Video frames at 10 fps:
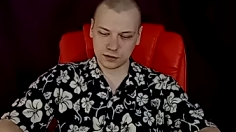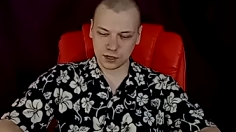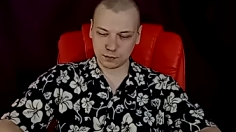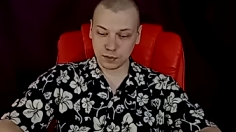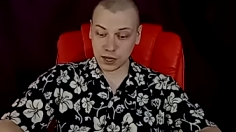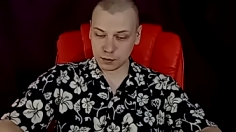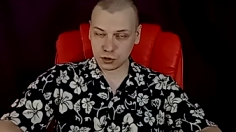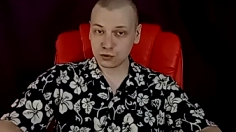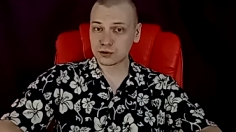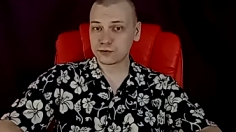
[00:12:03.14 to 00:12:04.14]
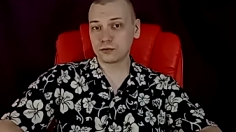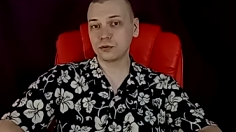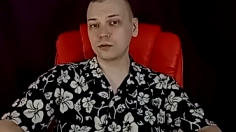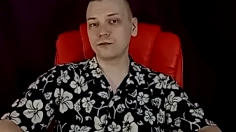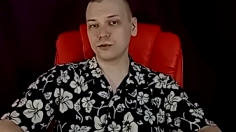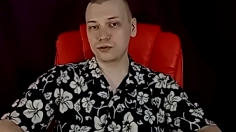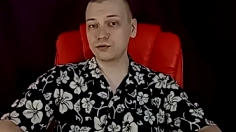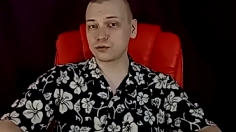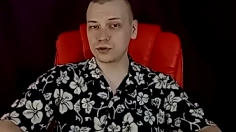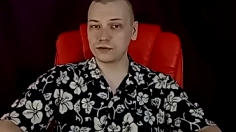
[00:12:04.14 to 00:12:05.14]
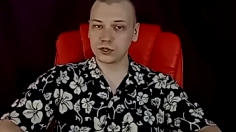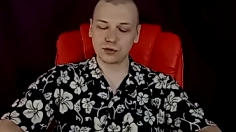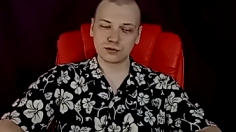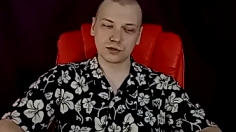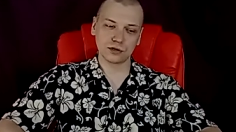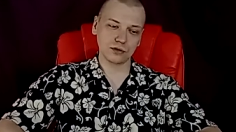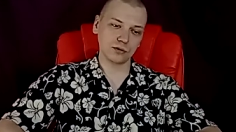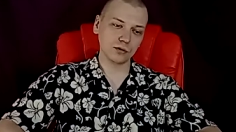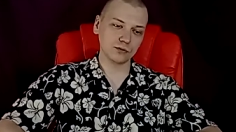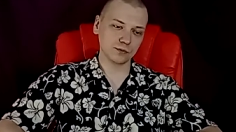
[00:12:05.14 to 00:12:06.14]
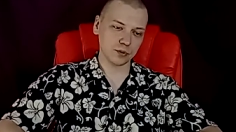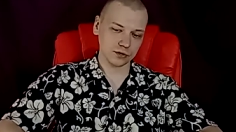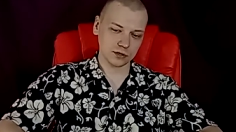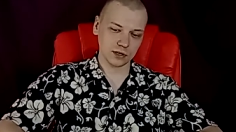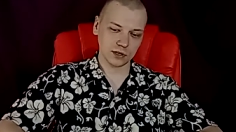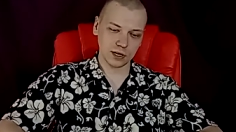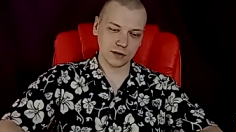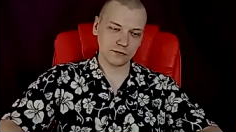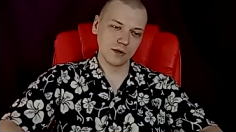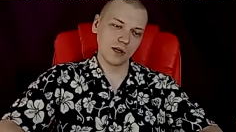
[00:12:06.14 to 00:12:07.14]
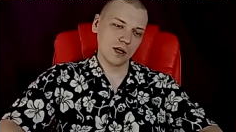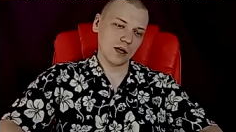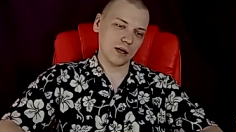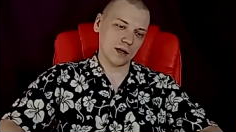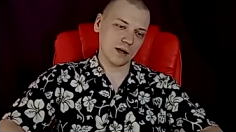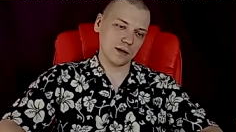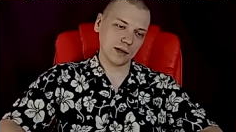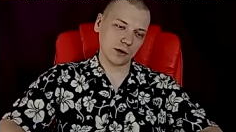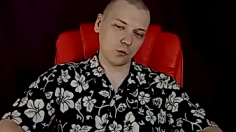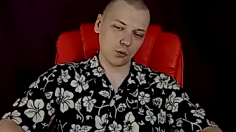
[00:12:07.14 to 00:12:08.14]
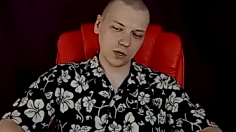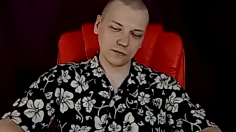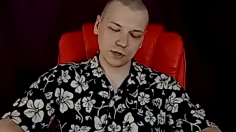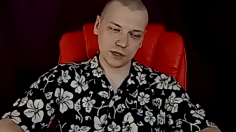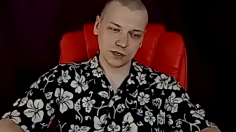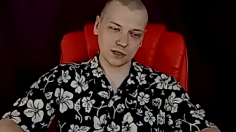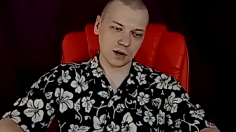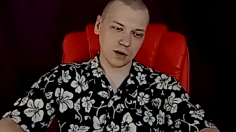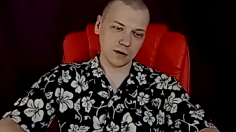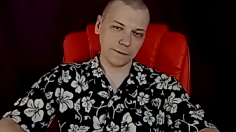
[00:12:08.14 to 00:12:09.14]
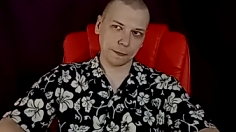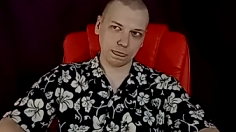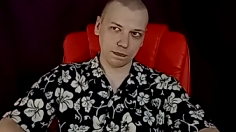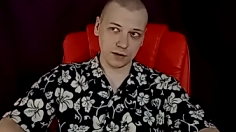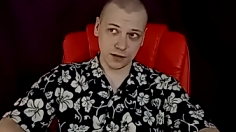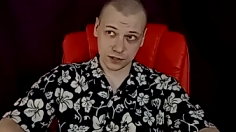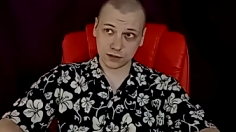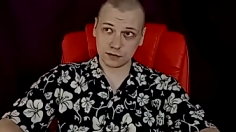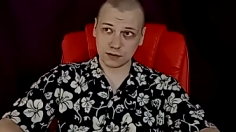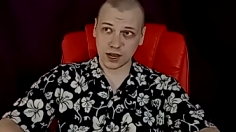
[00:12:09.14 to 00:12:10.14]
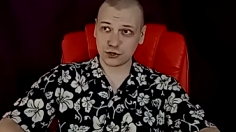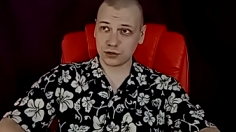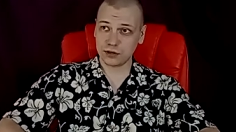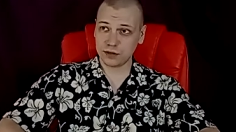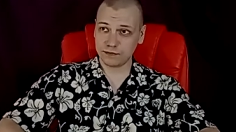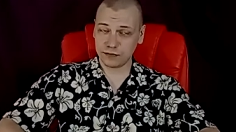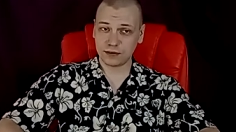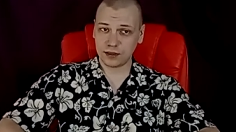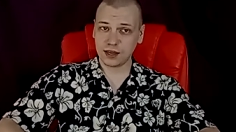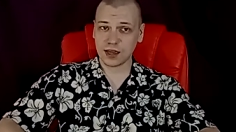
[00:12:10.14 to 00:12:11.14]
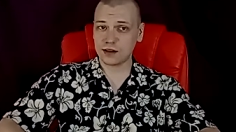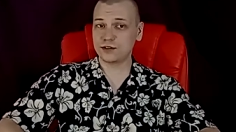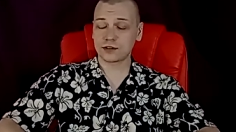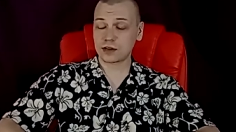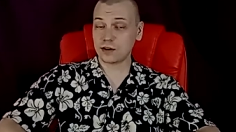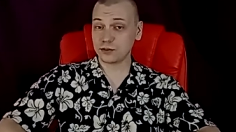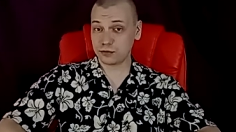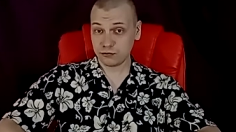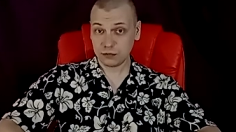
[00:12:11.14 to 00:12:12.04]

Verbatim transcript: that may be useful for you to even use in your own personal life. Uh, like one of these are is actually the thing I discovered